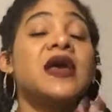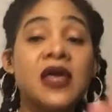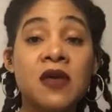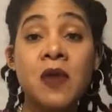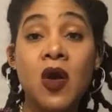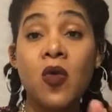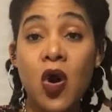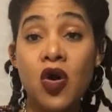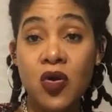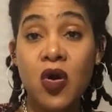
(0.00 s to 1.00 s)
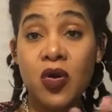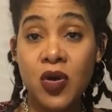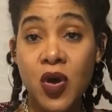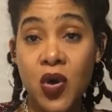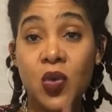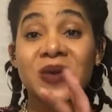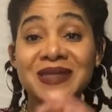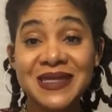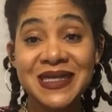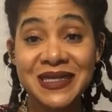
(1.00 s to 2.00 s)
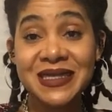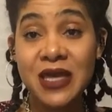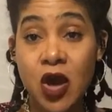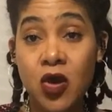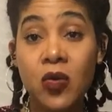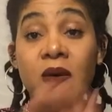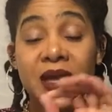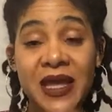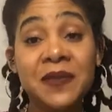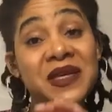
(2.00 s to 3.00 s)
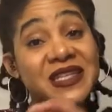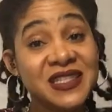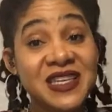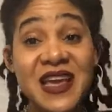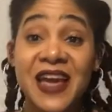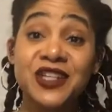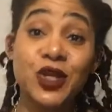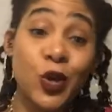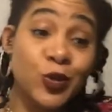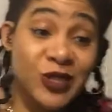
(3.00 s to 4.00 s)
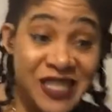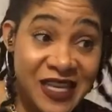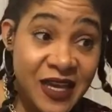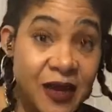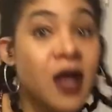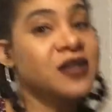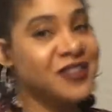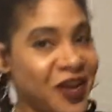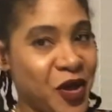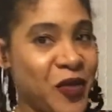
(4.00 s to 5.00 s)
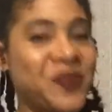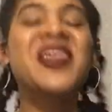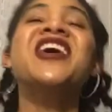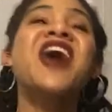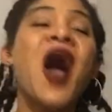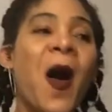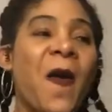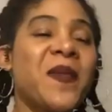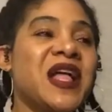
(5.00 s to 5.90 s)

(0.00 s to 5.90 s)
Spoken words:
MorroccoMethod.com.